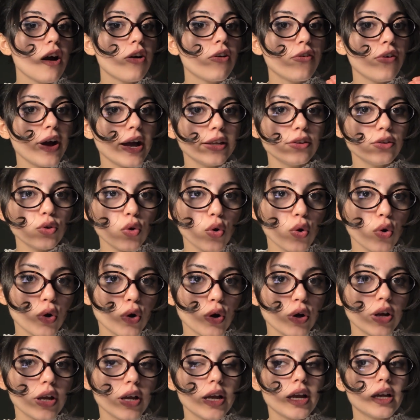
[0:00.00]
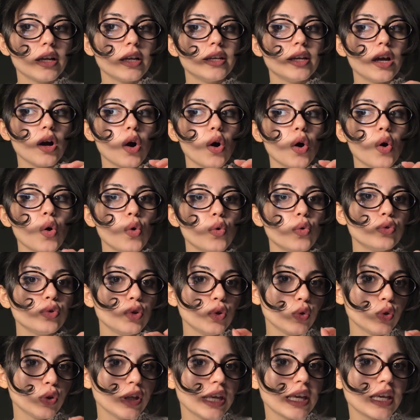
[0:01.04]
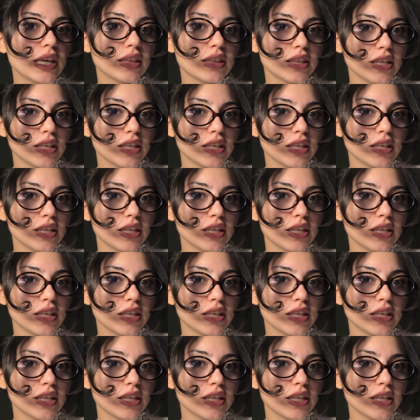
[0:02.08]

find our own unique